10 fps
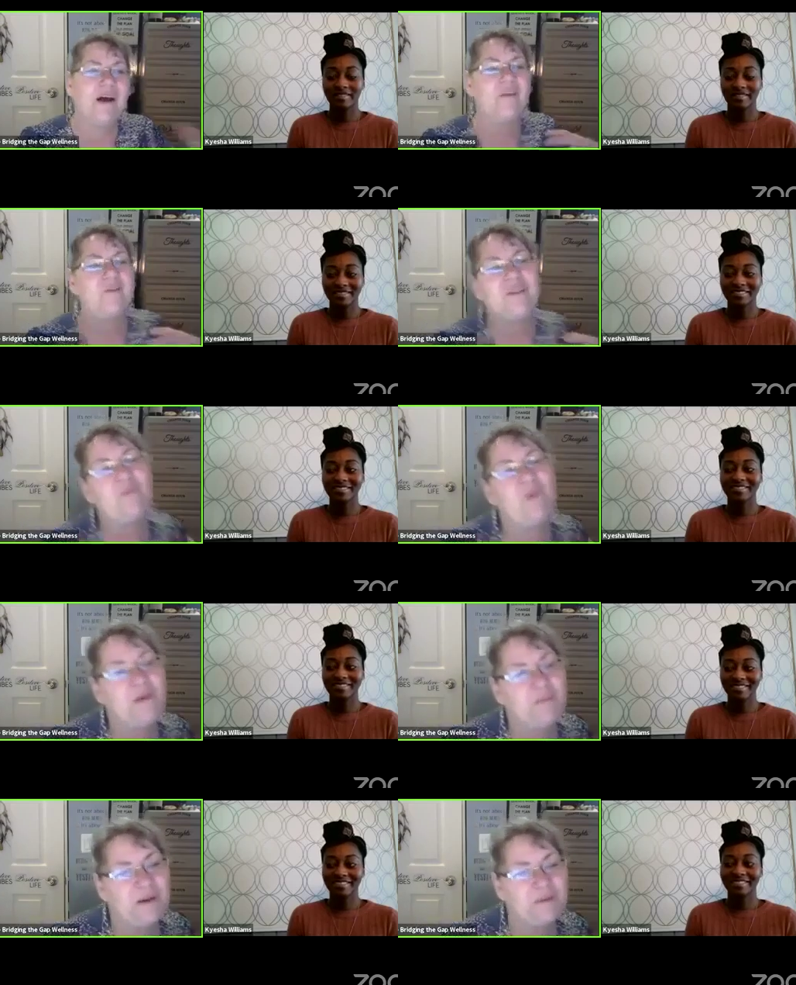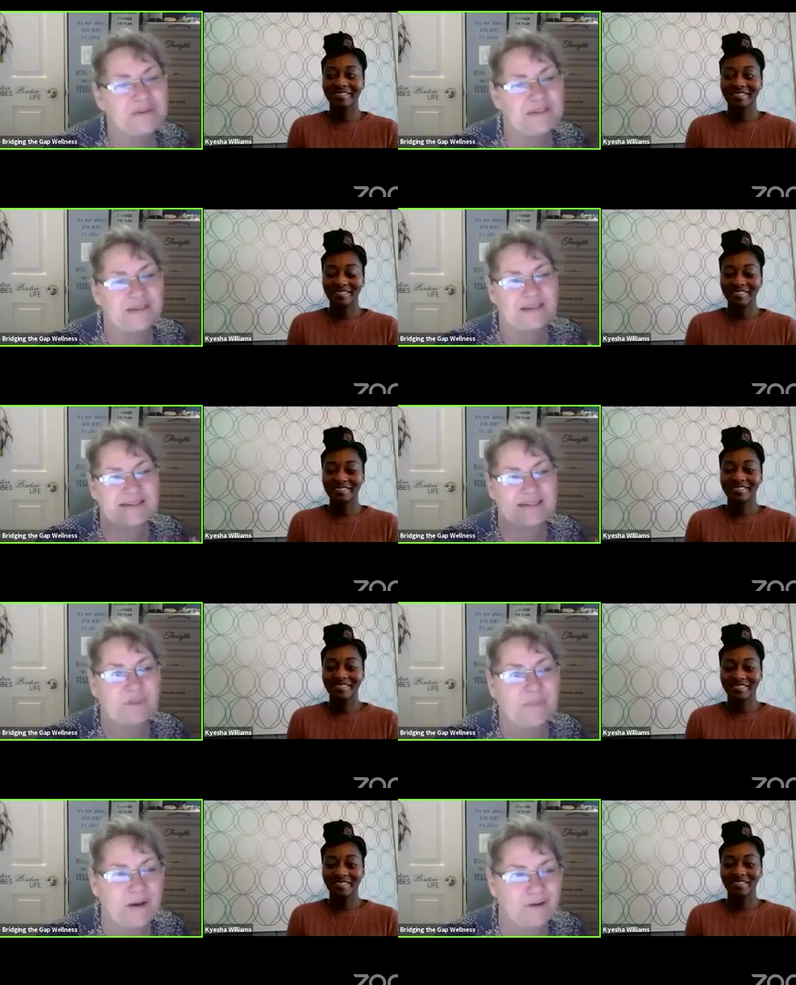Speaker 1: i really want to be able to like
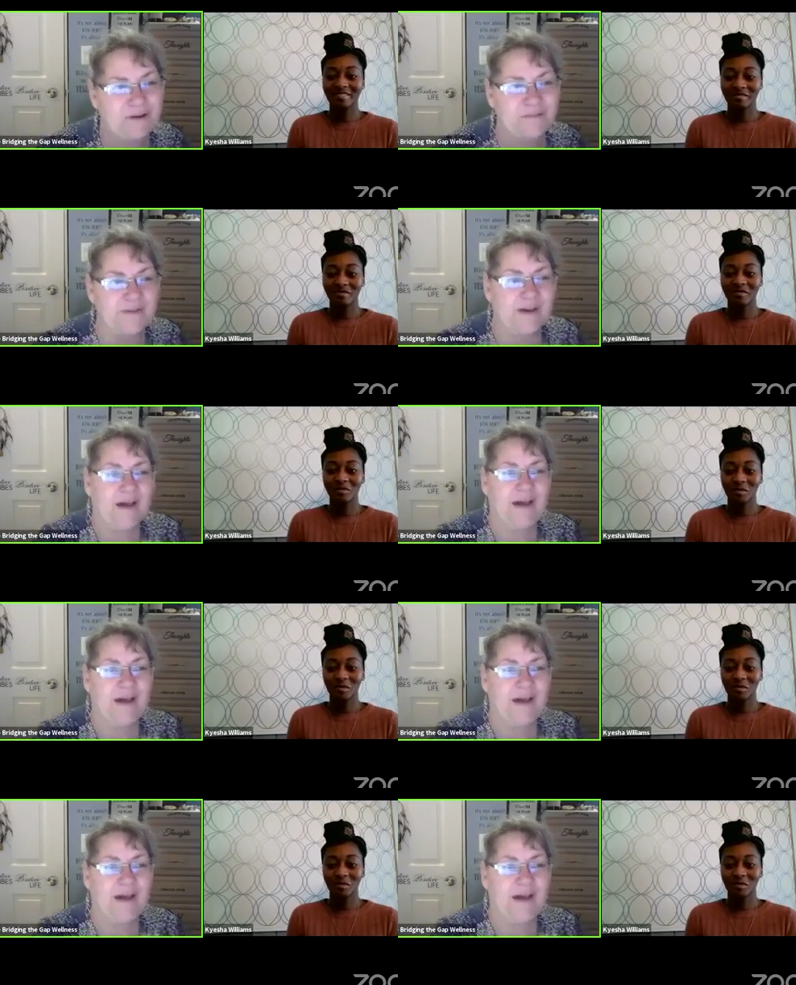step out of